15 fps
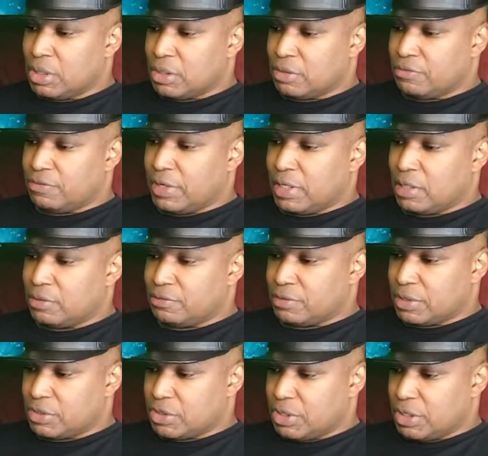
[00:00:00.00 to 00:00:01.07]
The Final
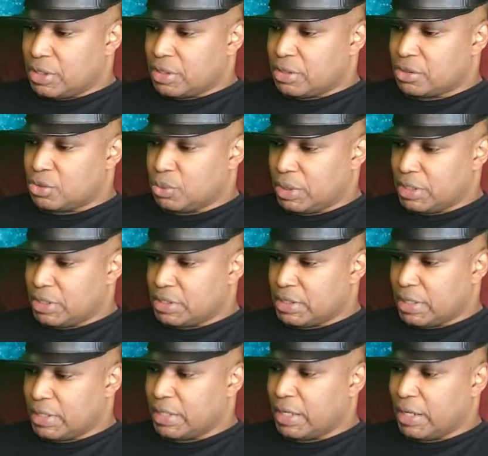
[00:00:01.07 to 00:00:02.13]
Frontier
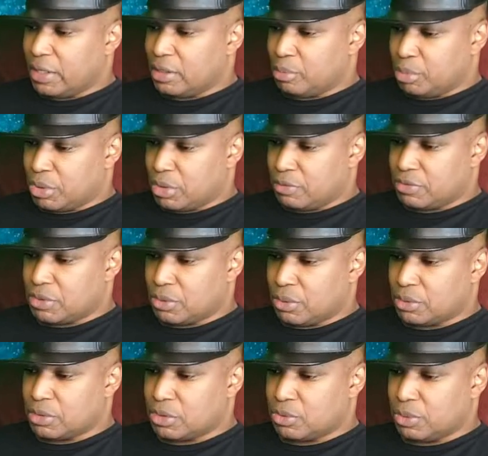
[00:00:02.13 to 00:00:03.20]
2010 and The Book of
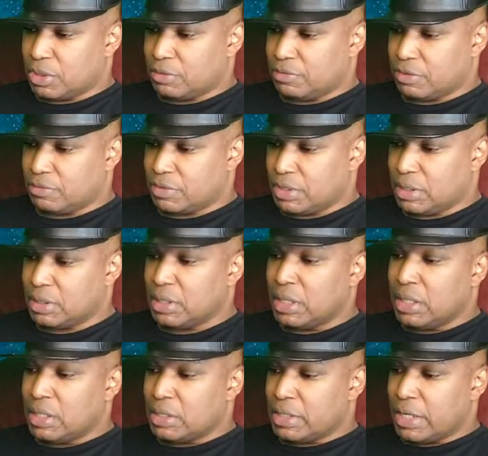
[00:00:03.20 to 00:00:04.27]
Souls in 2015,
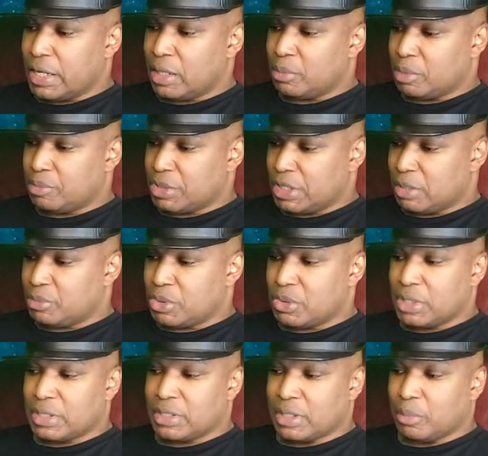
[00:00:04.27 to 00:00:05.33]
the album debuted
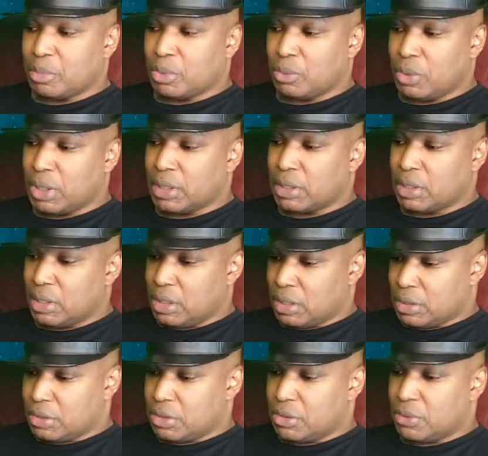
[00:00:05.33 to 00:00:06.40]
at number 1
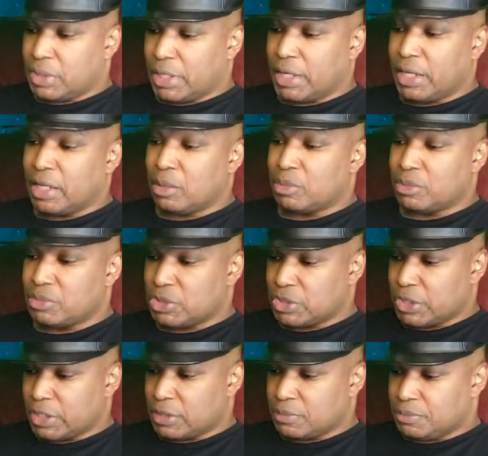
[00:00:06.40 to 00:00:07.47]
on the UK Albums
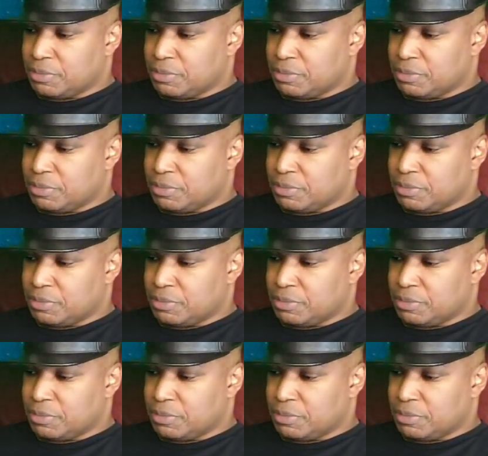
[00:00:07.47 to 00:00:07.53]
Chart.